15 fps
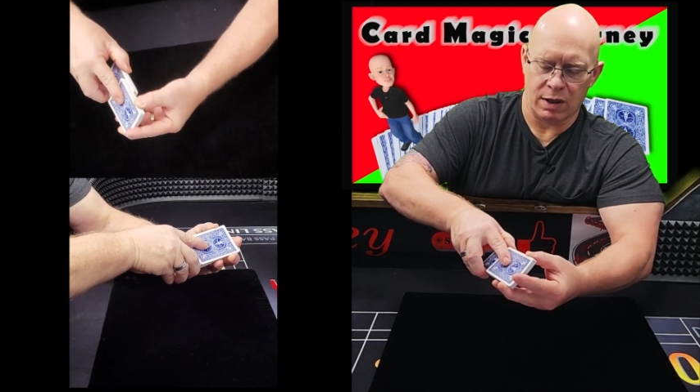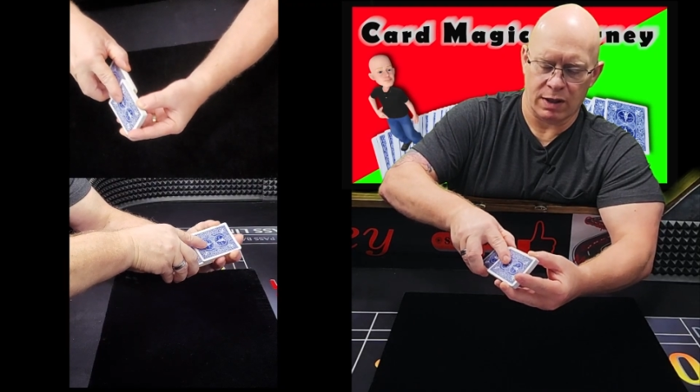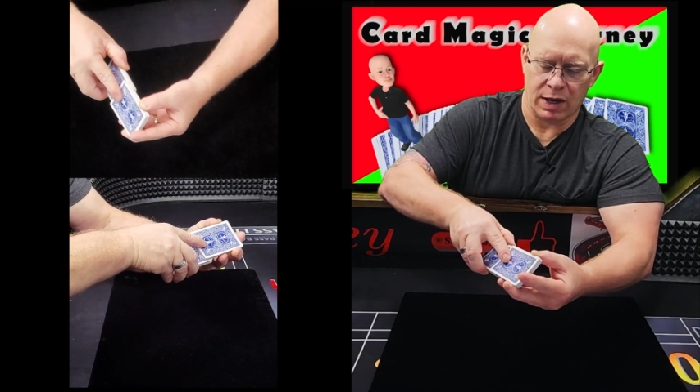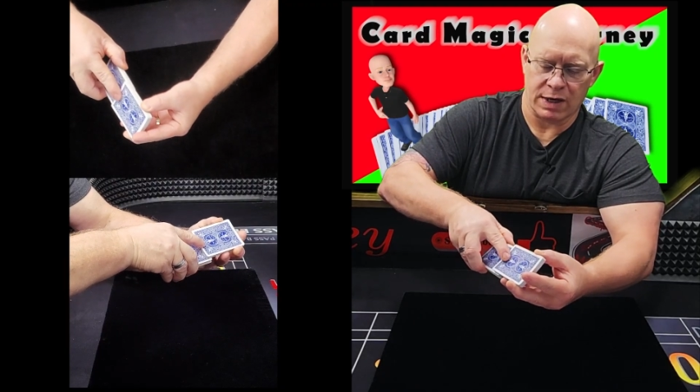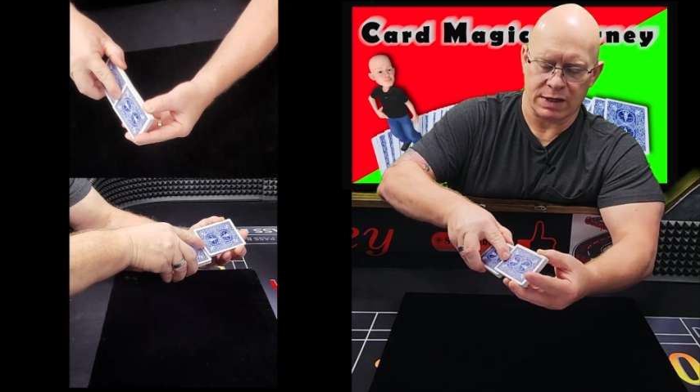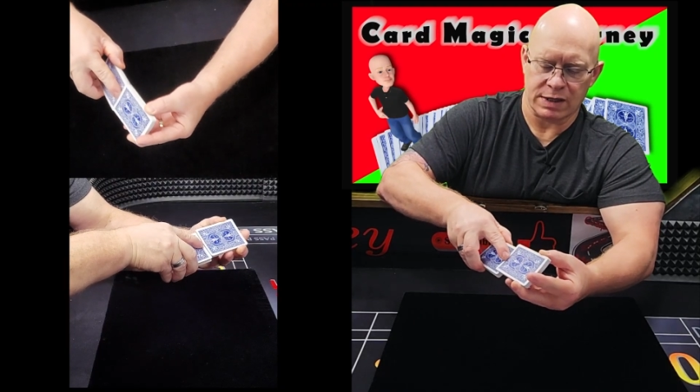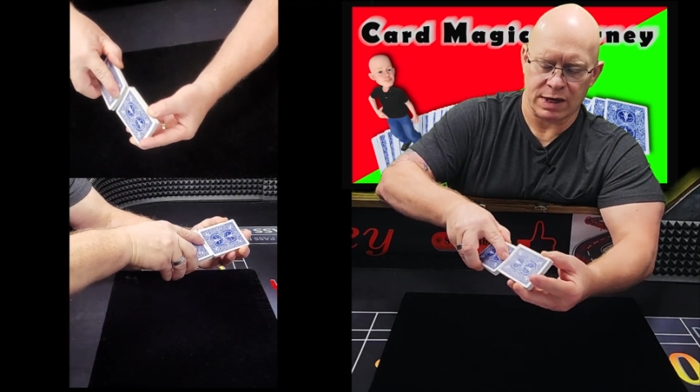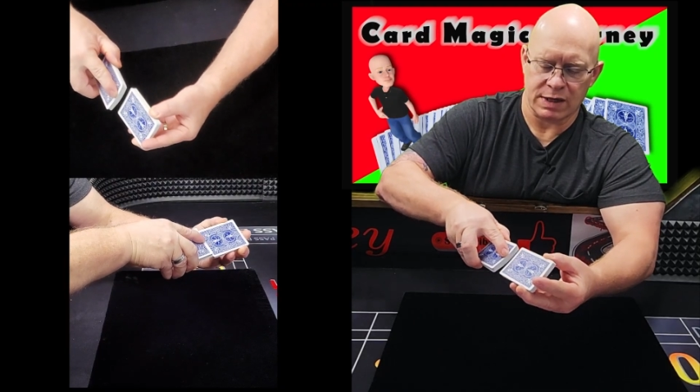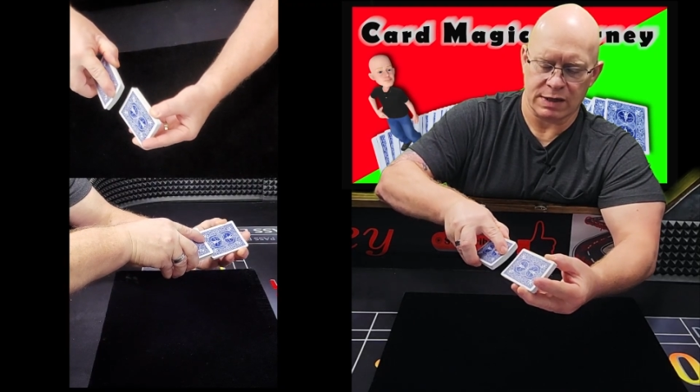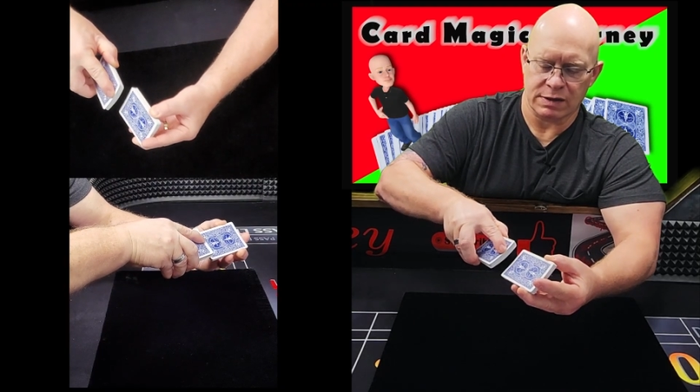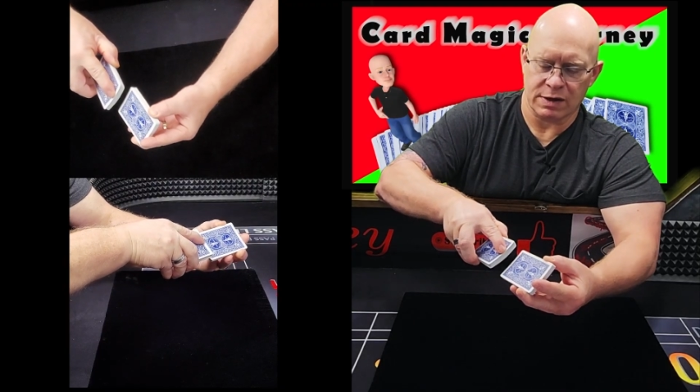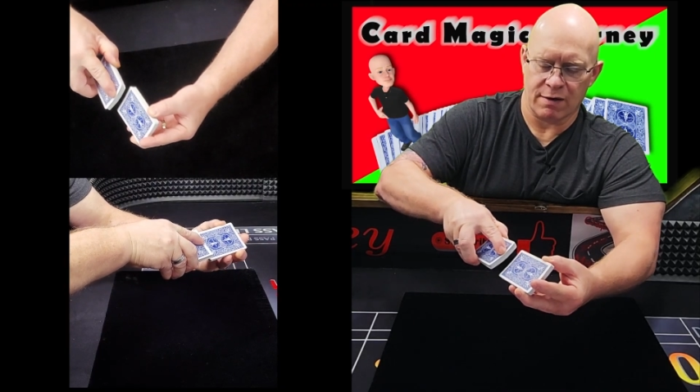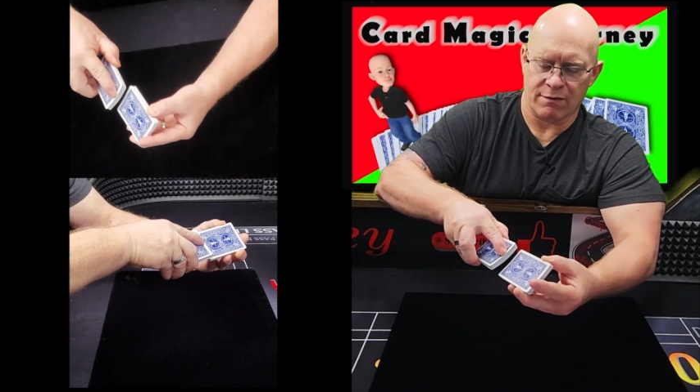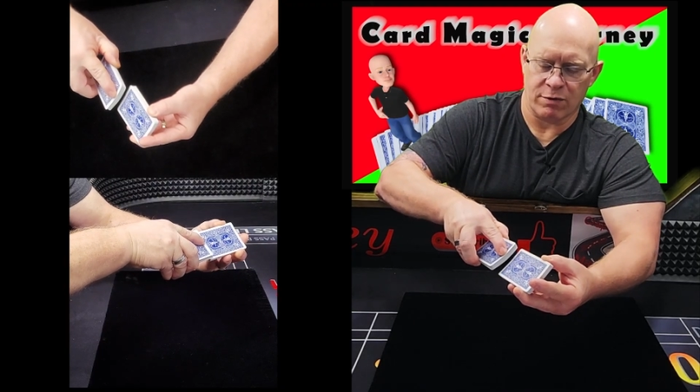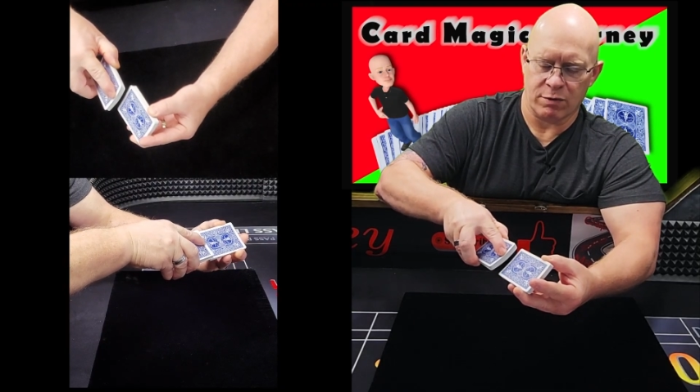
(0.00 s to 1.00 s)
that it stays
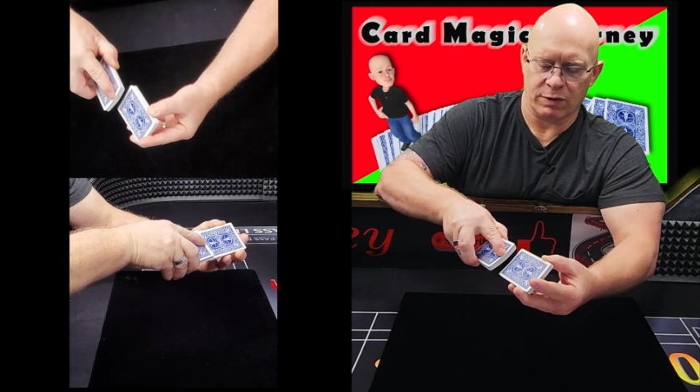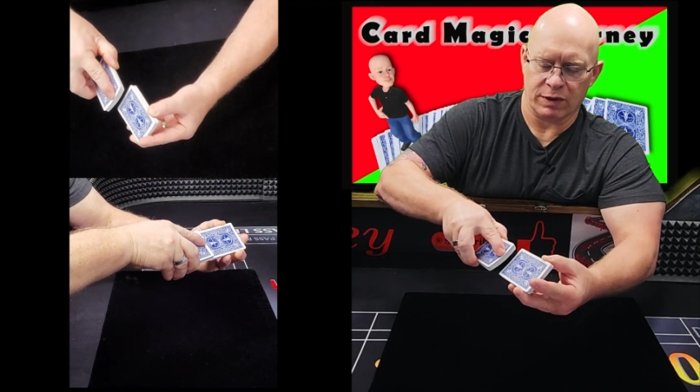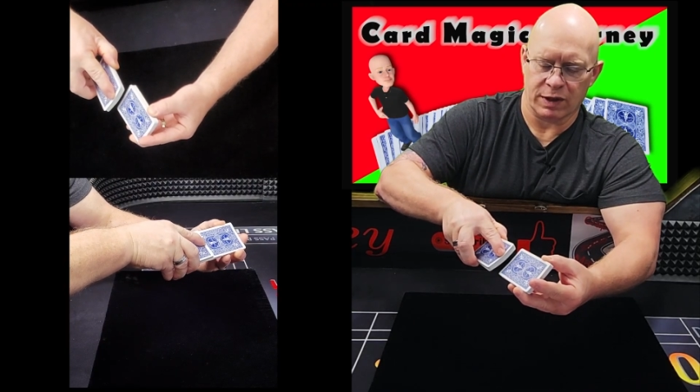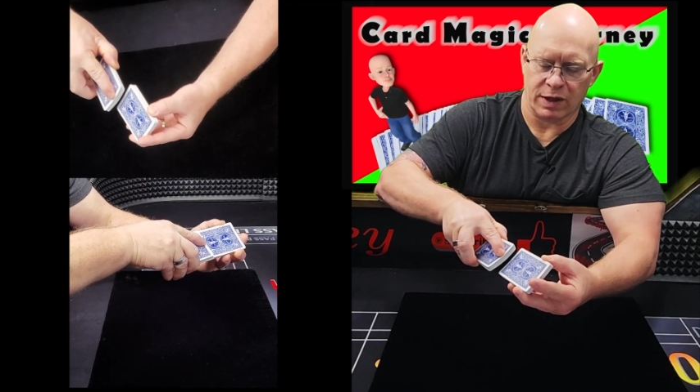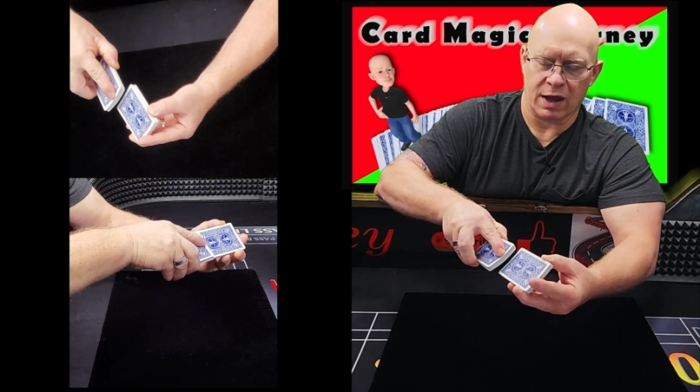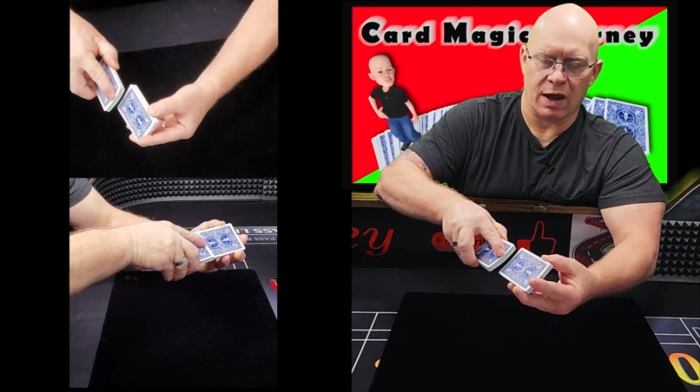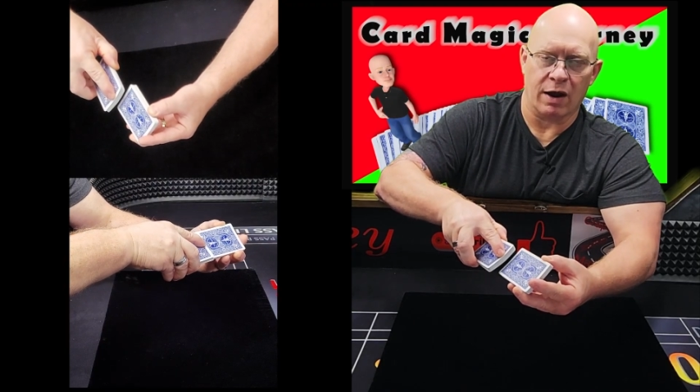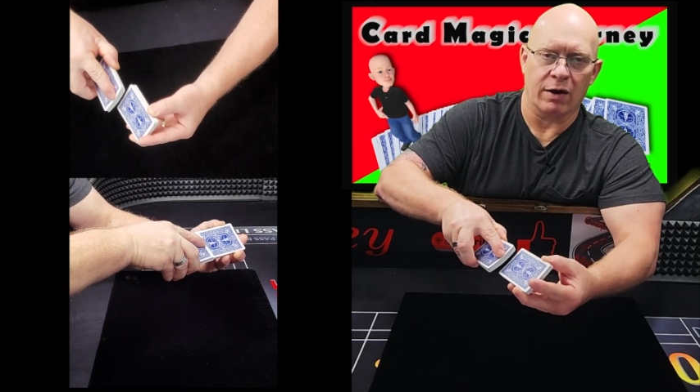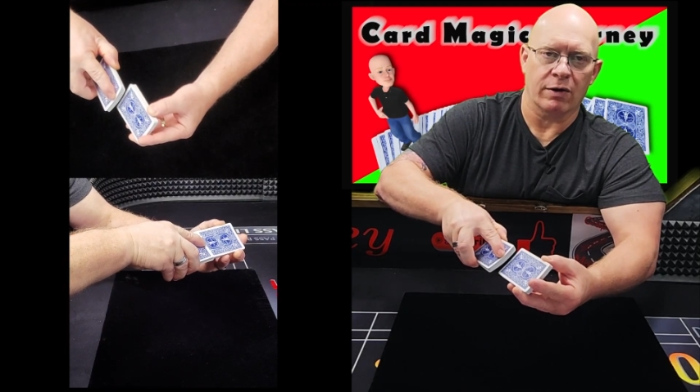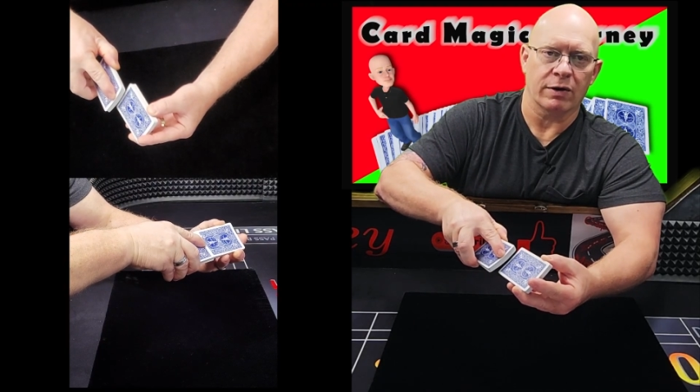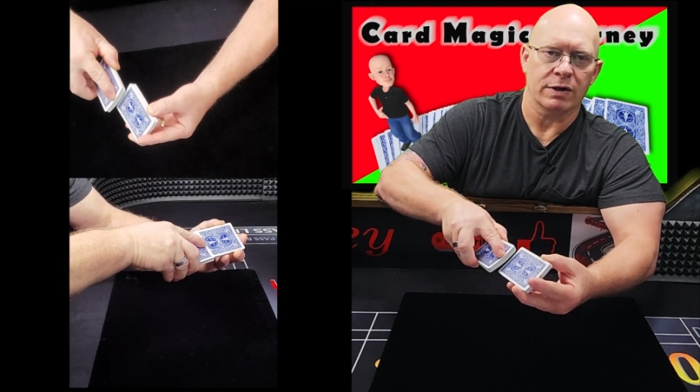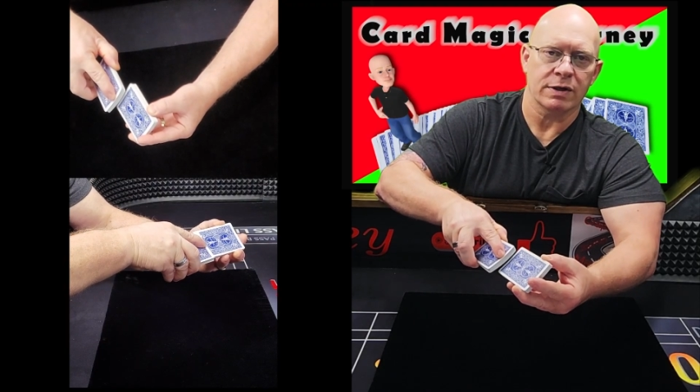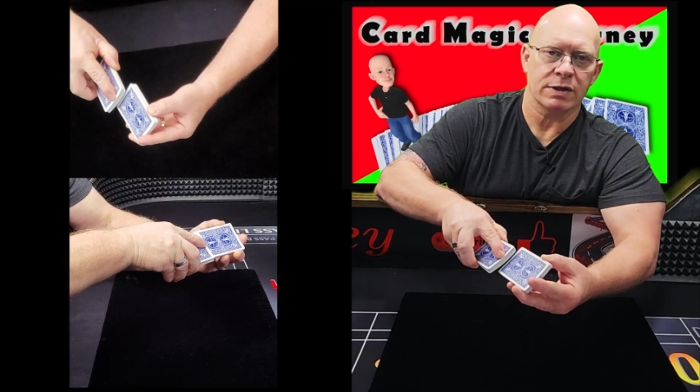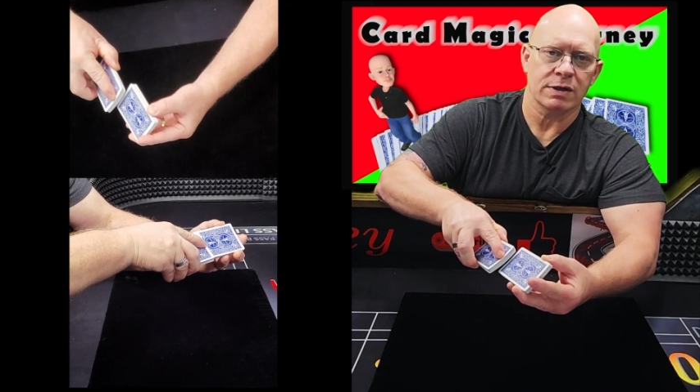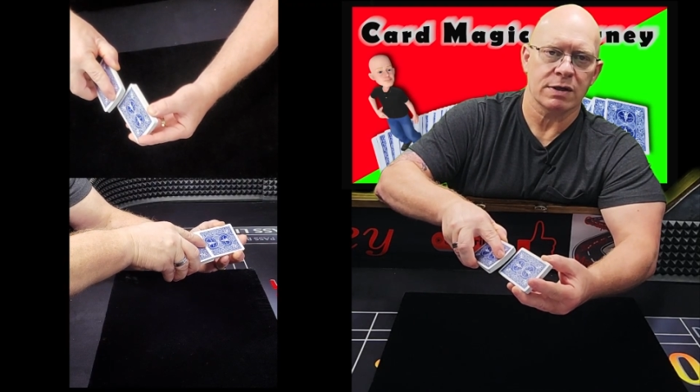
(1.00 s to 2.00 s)
level with the
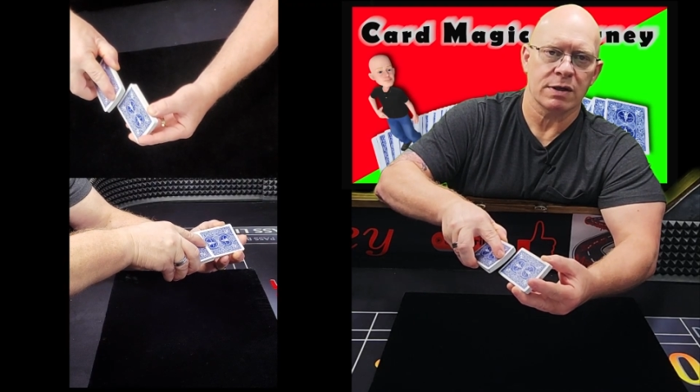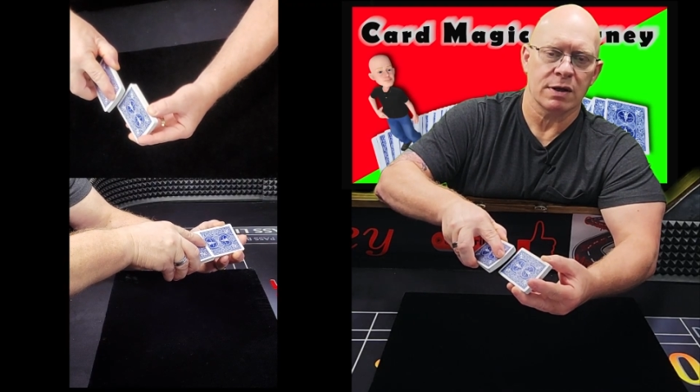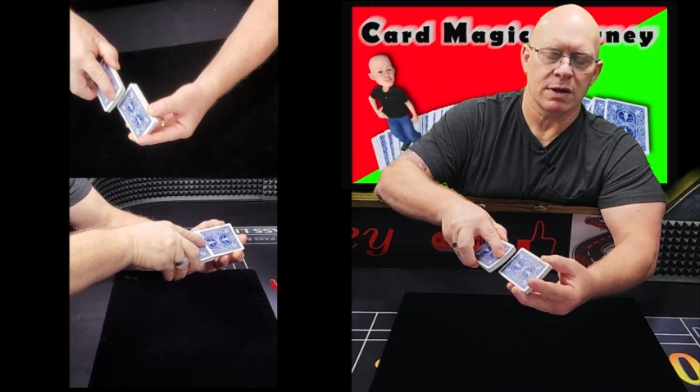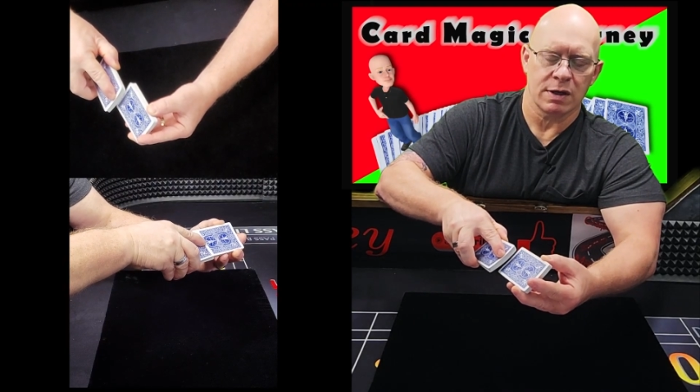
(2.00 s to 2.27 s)
cards.